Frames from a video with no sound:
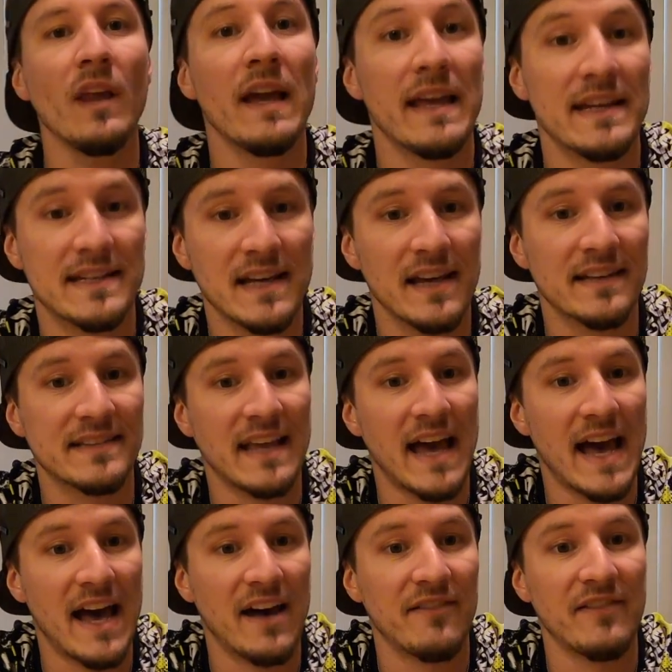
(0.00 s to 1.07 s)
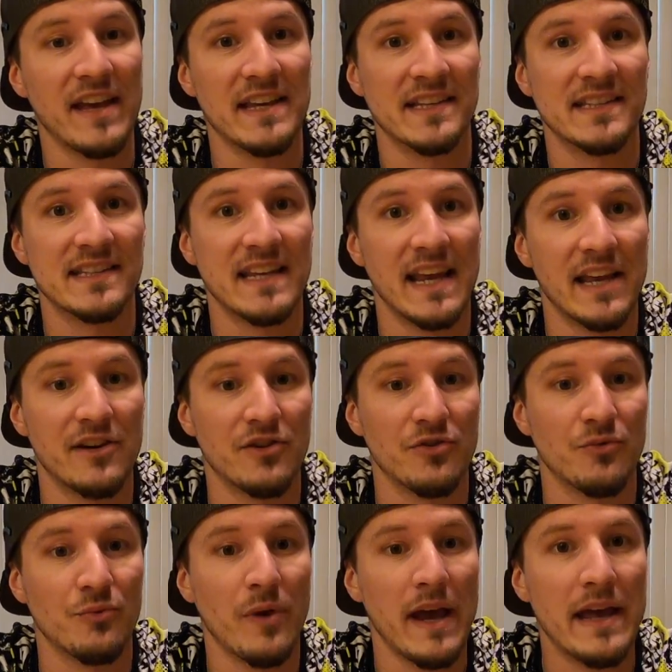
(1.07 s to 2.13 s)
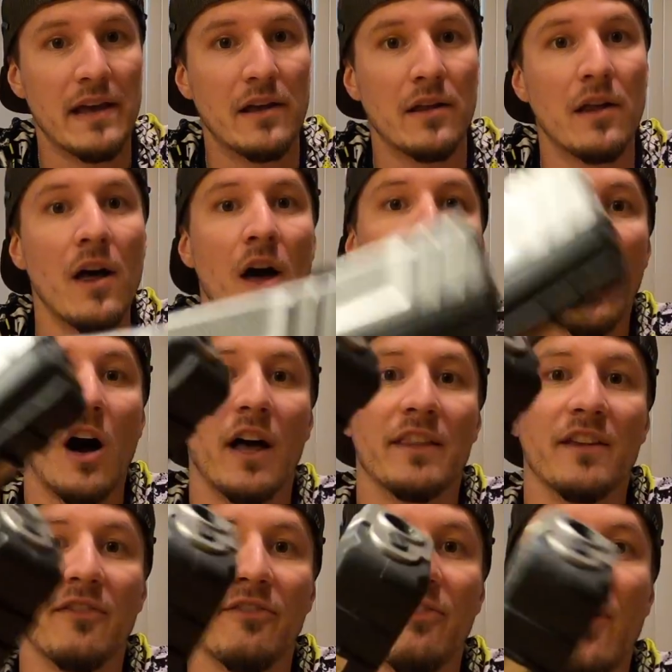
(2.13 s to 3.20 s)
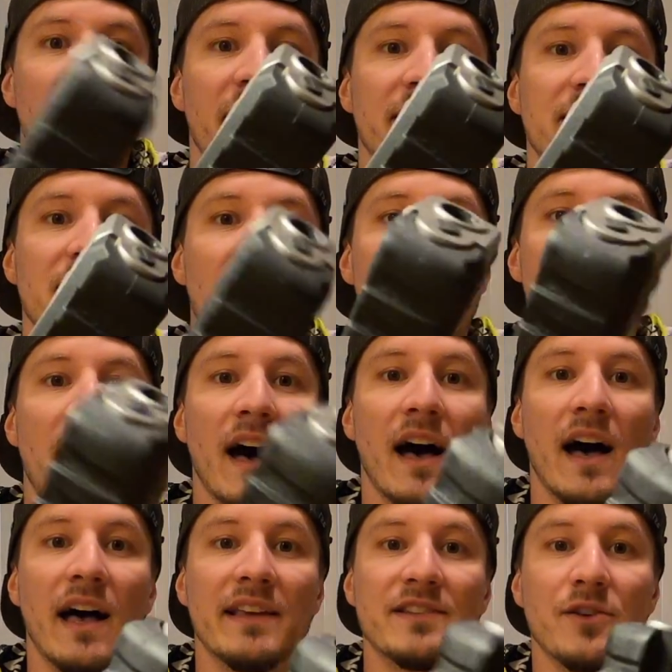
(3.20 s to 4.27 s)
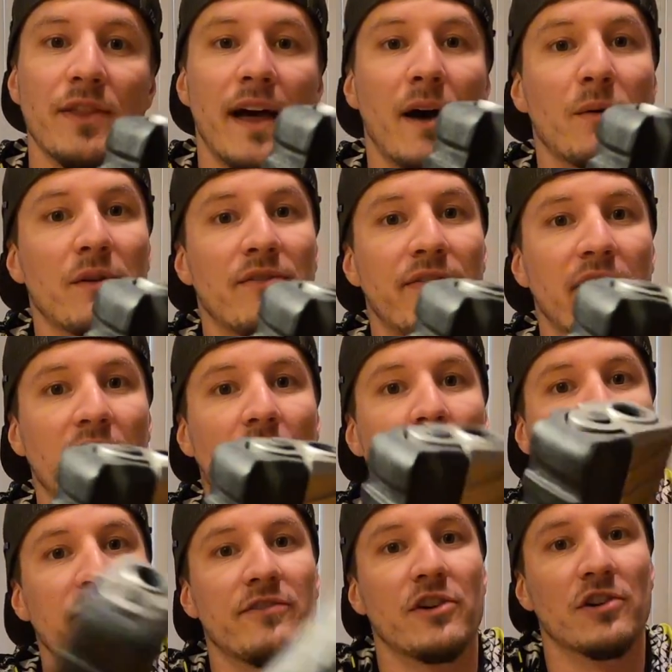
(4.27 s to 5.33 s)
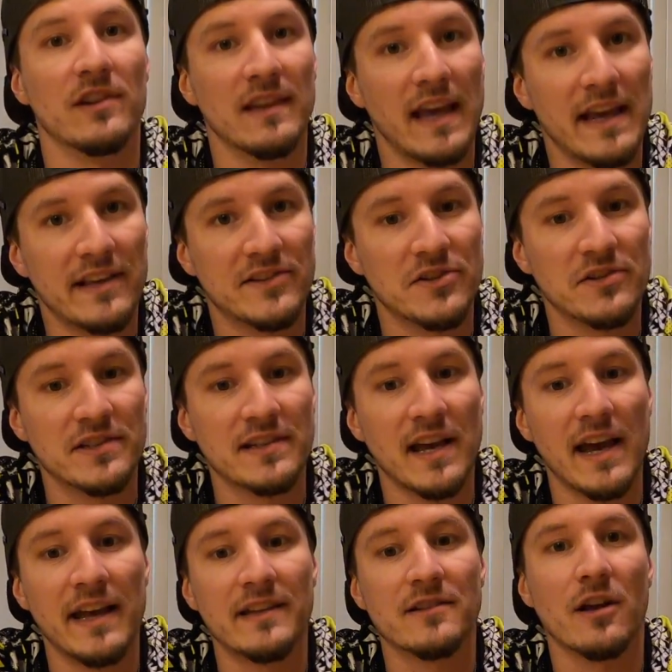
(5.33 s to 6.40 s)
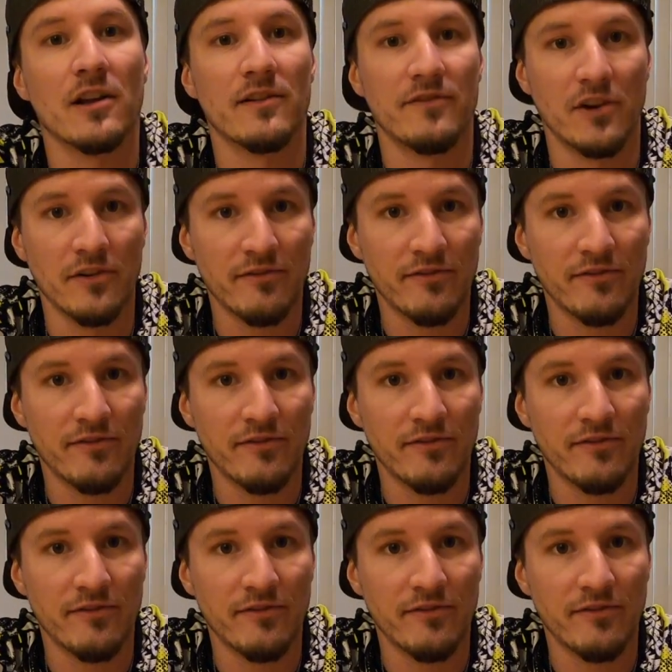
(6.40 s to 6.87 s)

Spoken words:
It does have a standard rail on the front, so that would fit all of your laser sights, all of your